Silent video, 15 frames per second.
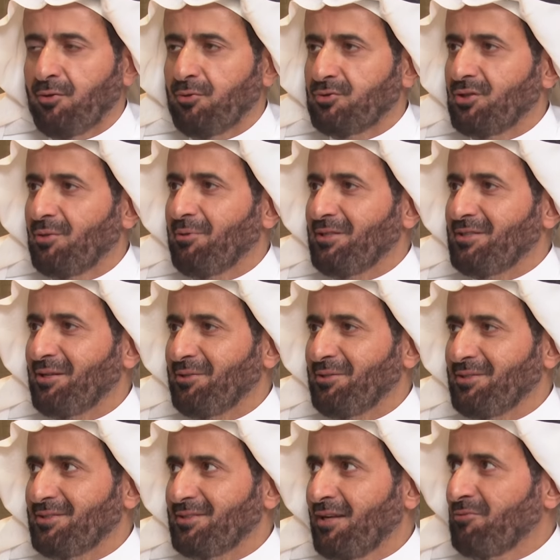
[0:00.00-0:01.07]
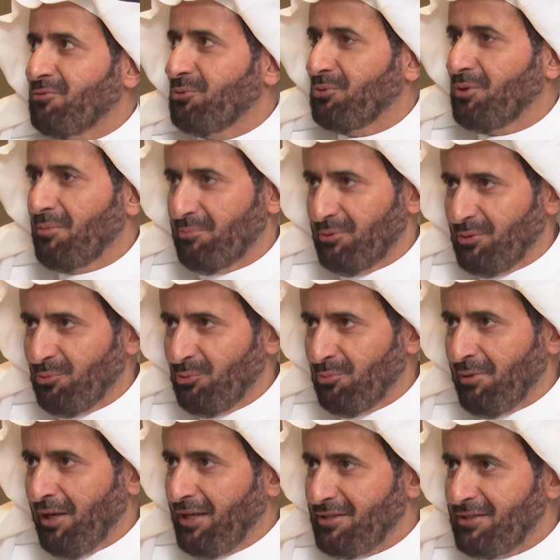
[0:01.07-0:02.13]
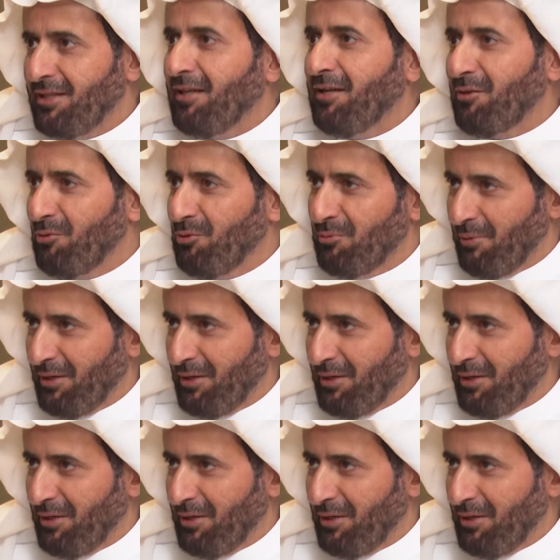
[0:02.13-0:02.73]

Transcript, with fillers: know so many Saudis love to come to Malaysia, including